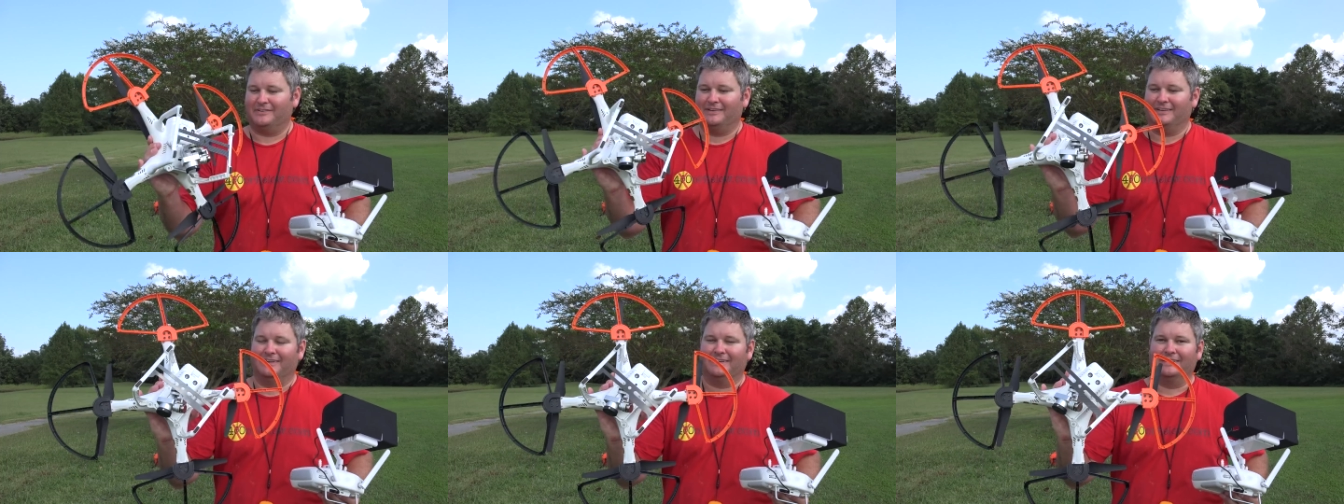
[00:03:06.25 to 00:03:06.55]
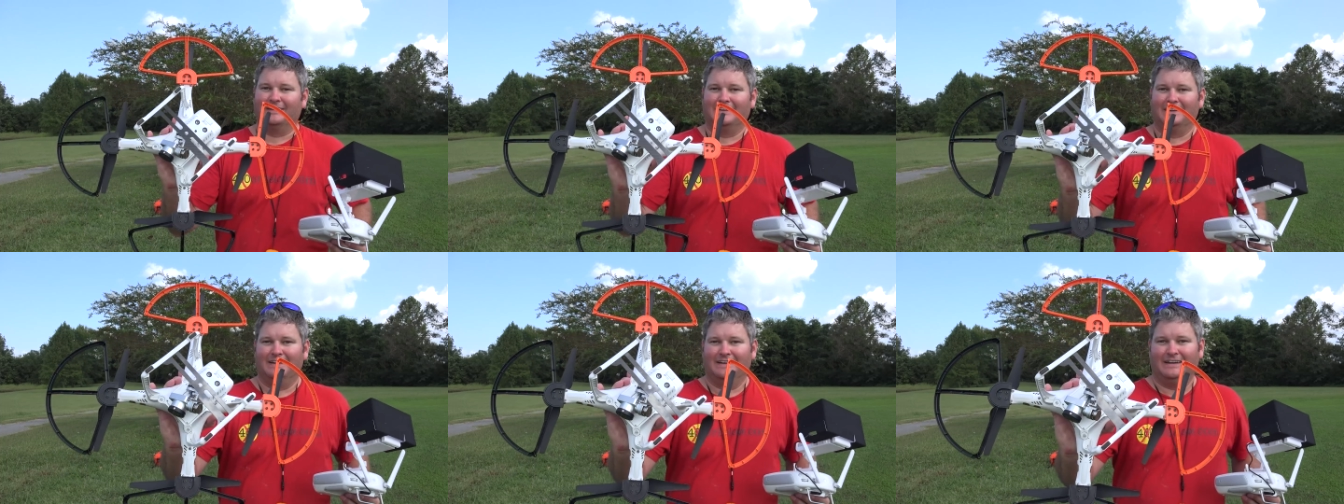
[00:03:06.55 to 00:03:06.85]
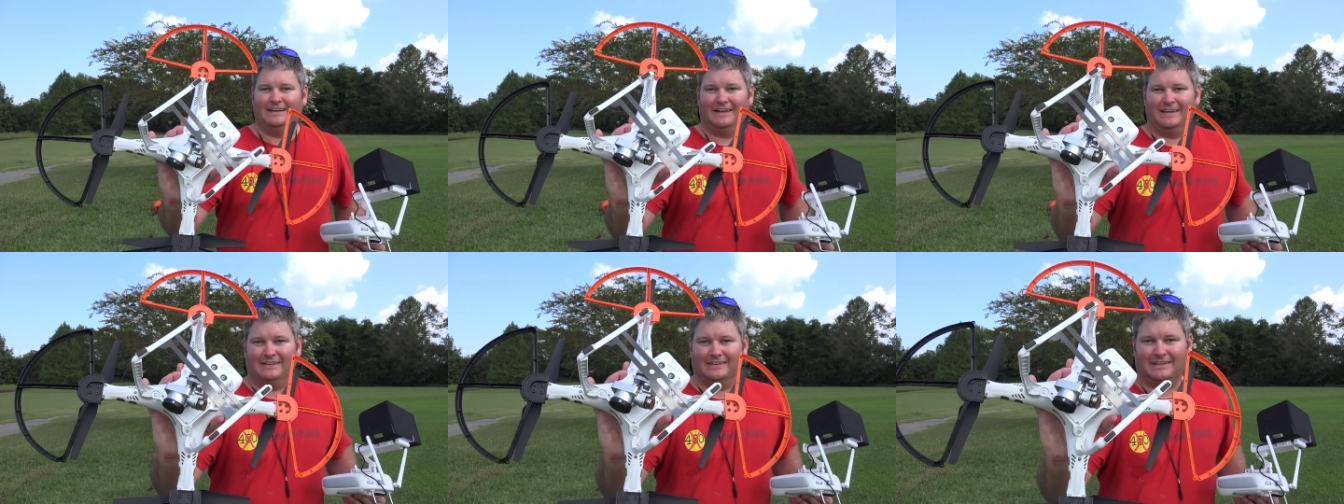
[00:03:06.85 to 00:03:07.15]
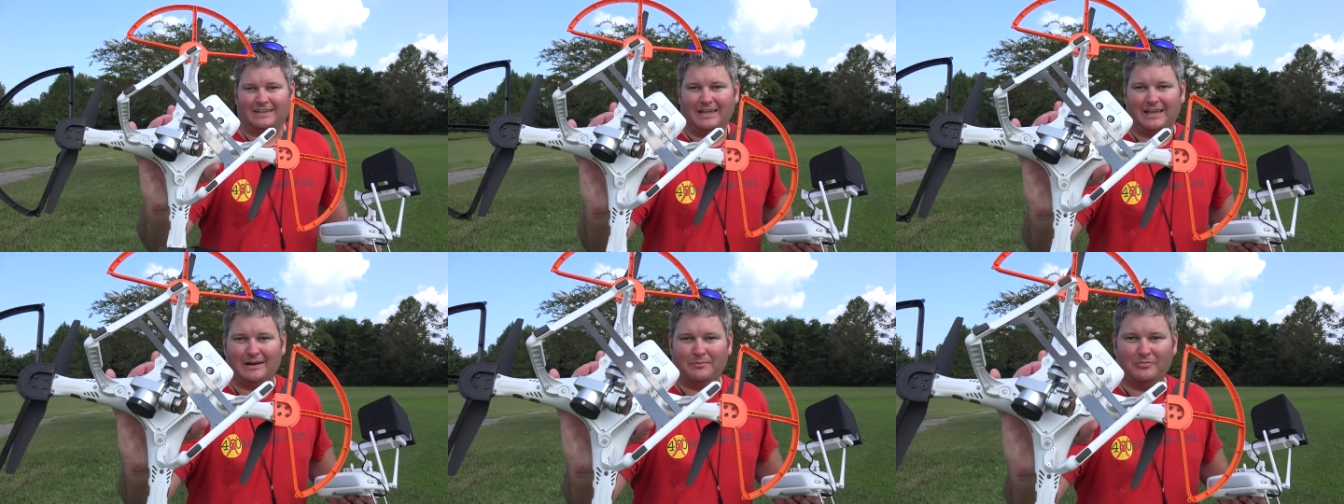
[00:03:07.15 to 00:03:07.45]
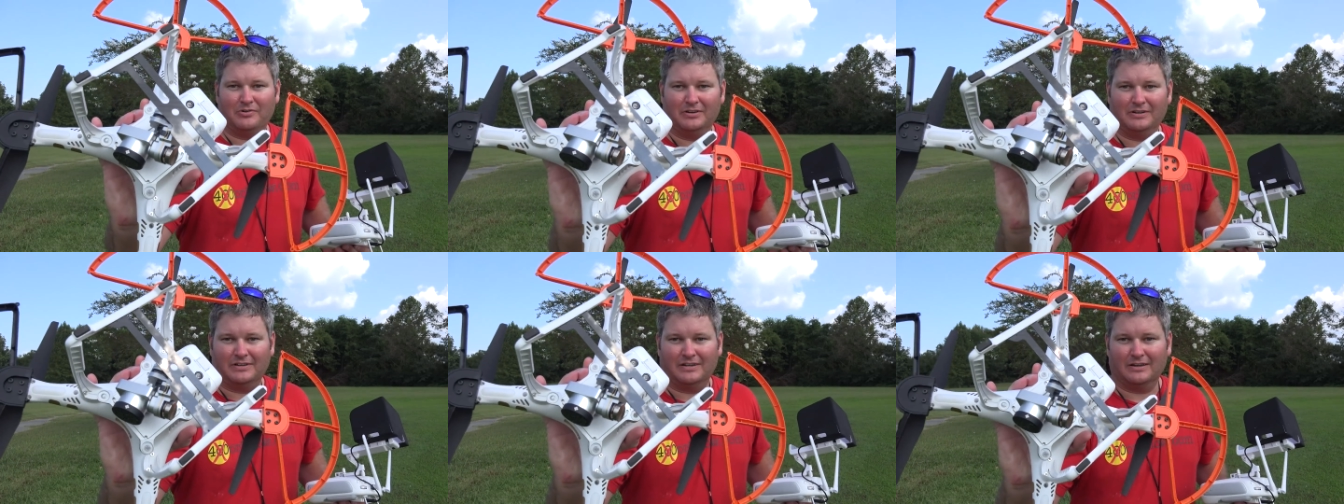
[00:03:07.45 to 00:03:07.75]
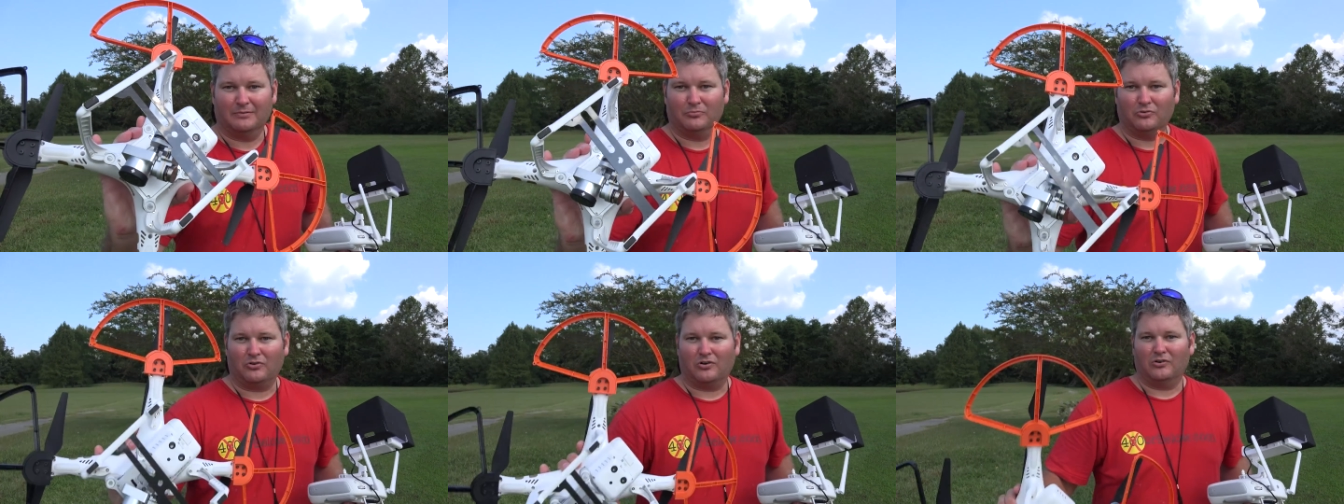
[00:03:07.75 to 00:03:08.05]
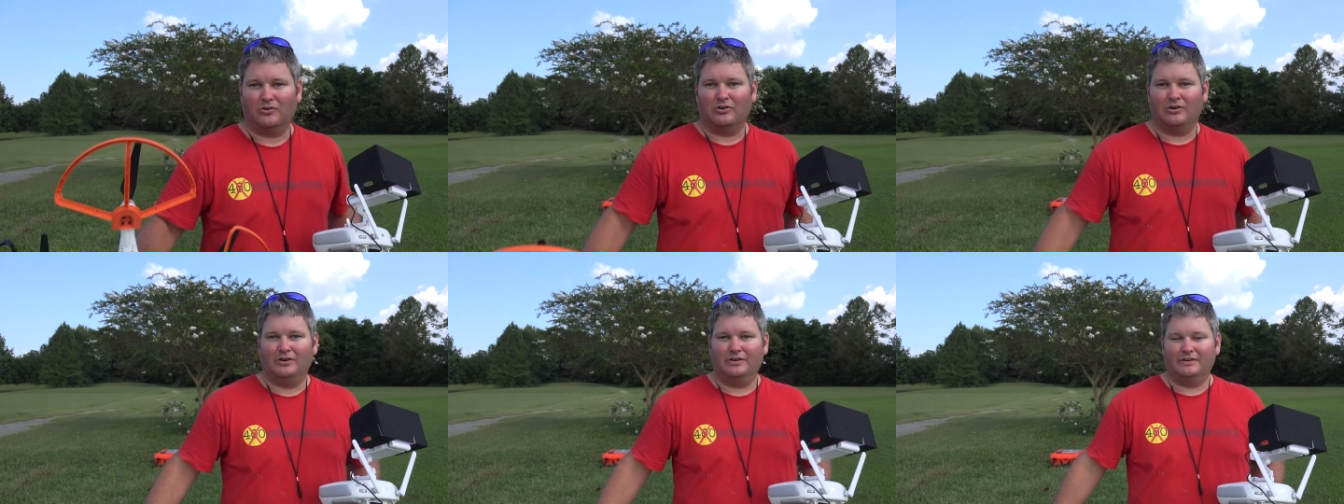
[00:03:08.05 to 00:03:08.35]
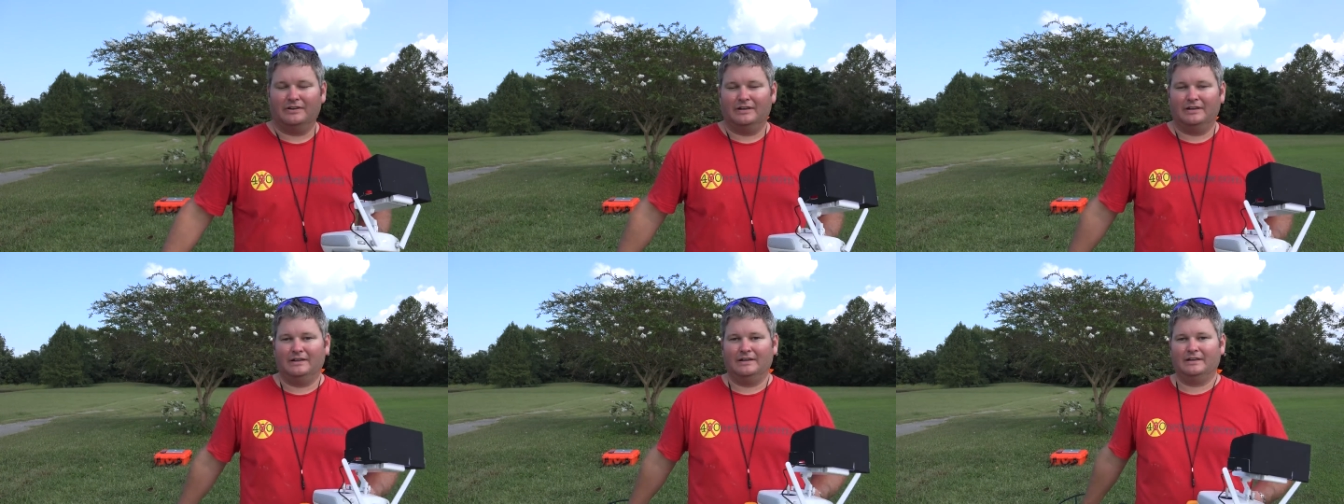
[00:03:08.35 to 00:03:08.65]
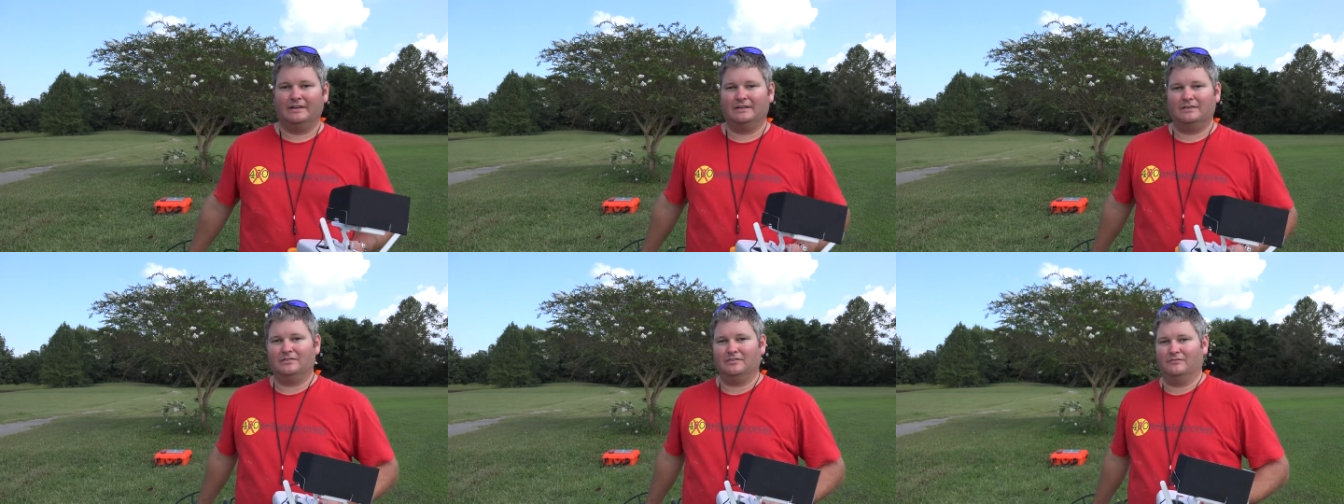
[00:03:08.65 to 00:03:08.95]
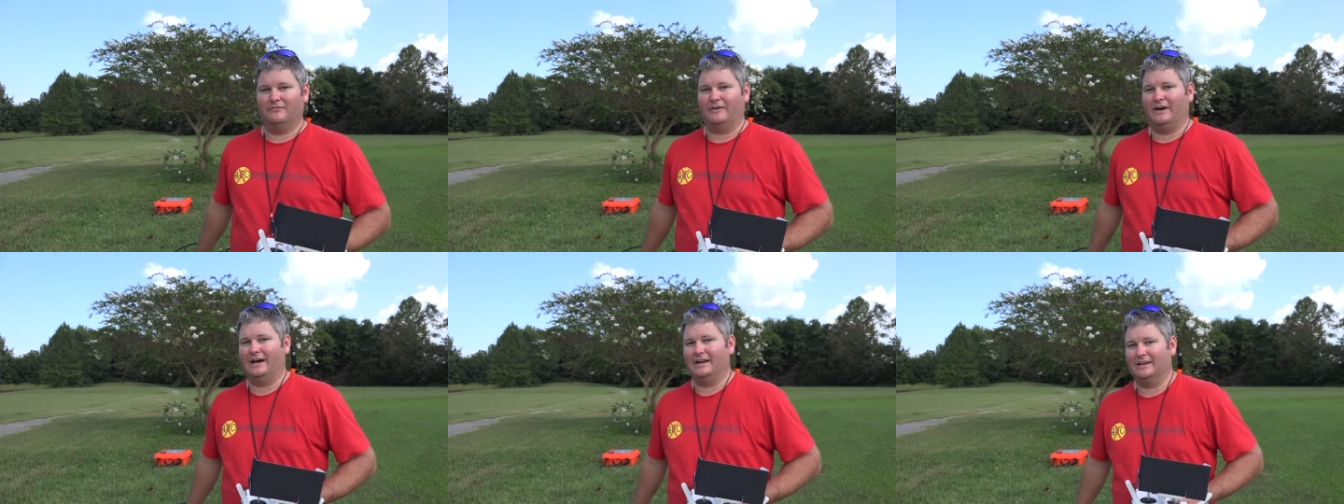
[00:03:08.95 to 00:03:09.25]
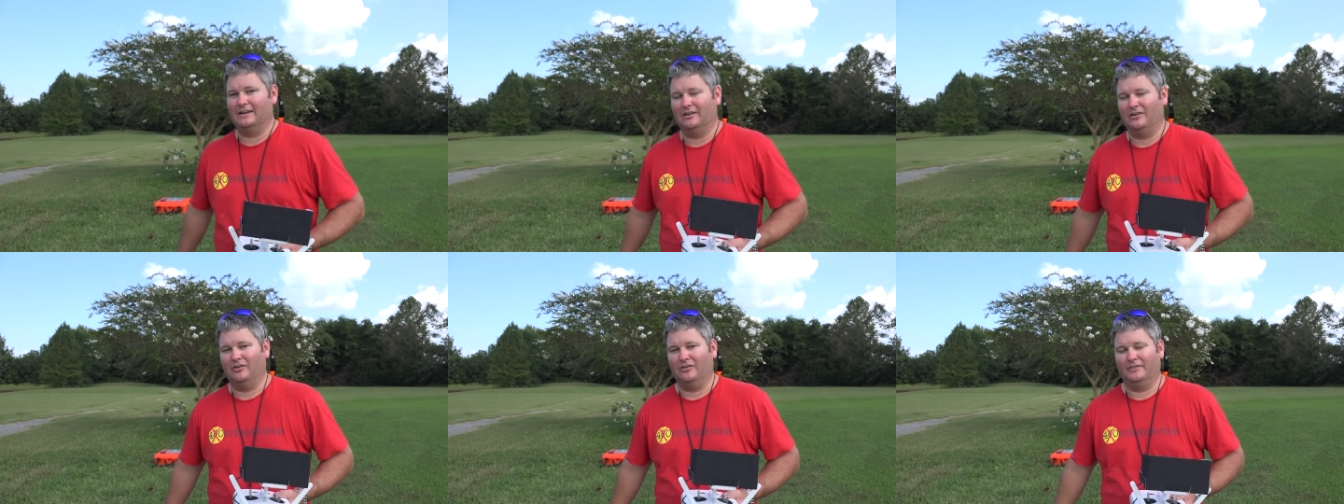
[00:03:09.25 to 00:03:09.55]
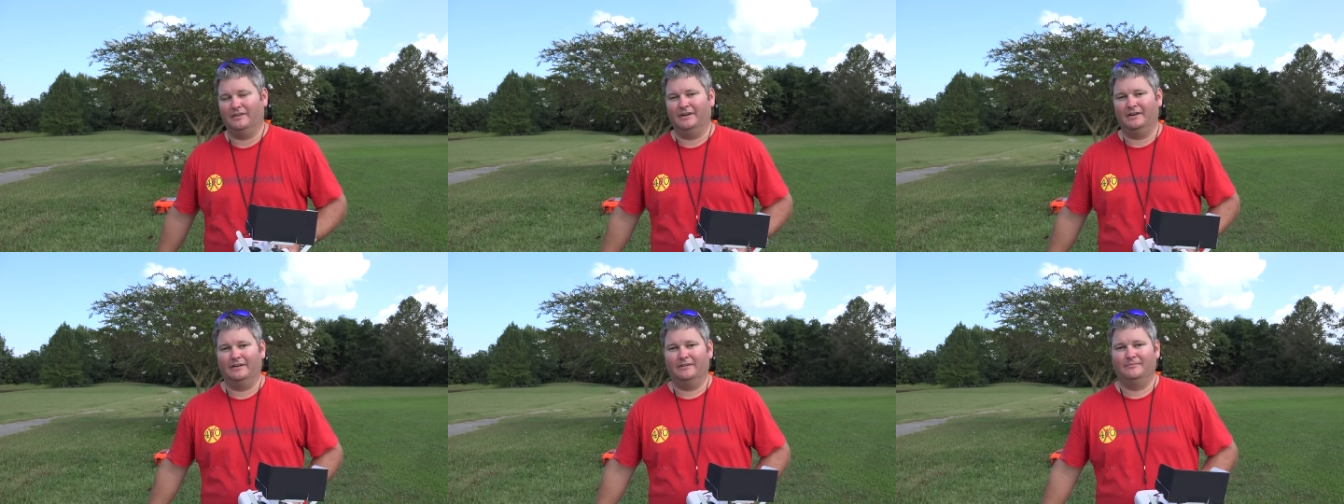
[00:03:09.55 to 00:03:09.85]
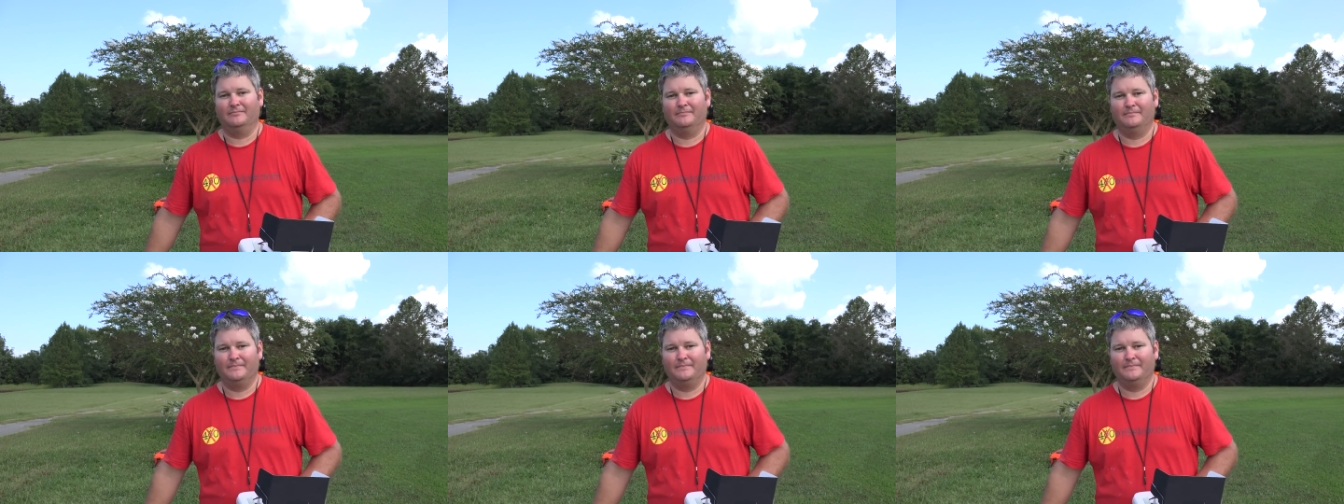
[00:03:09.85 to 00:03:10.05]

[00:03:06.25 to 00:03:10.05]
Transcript: and the camera and gimbal guard. You can find it all there.